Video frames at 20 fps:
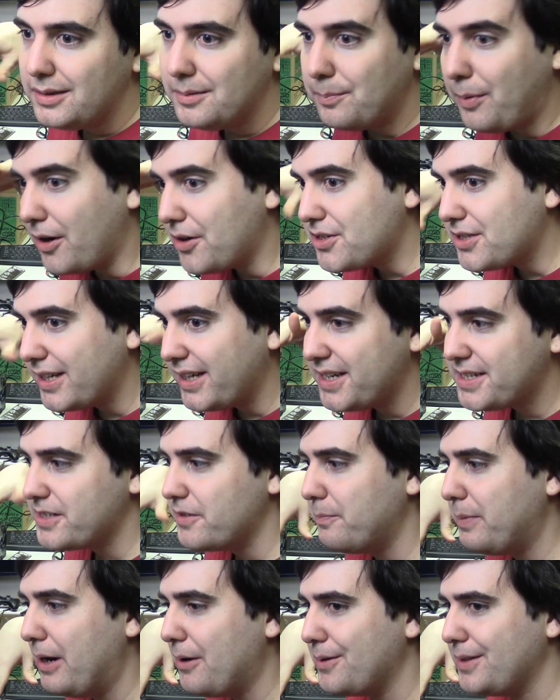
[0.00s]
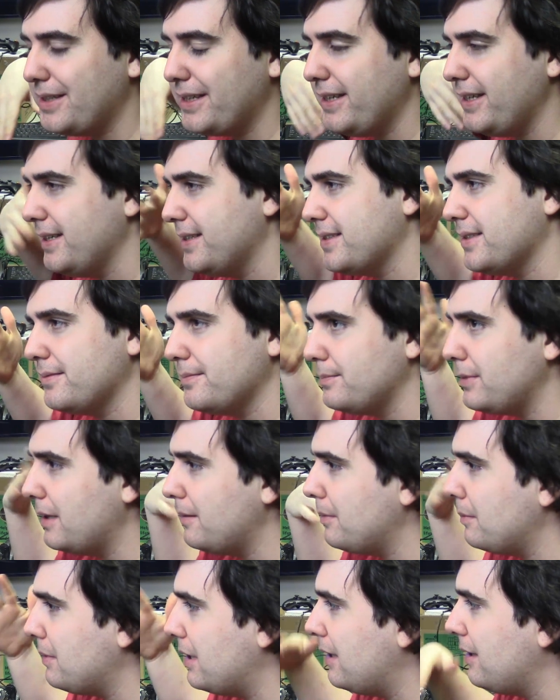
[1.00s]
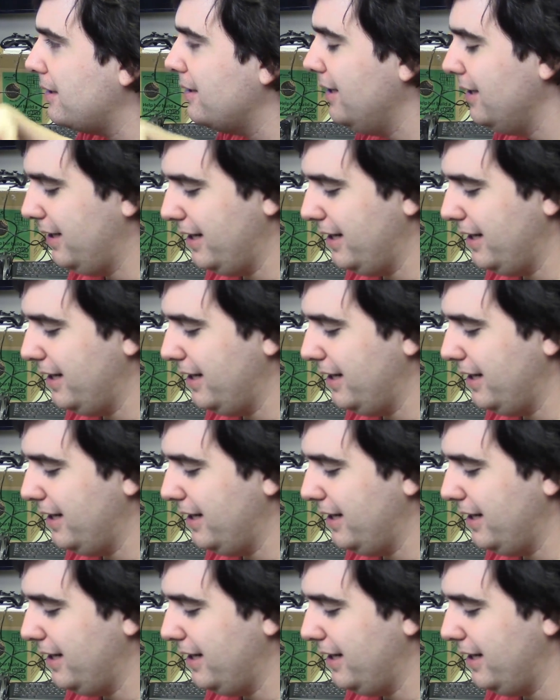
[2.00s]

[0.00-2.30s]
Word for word: partially because of power needs and blah blah blah.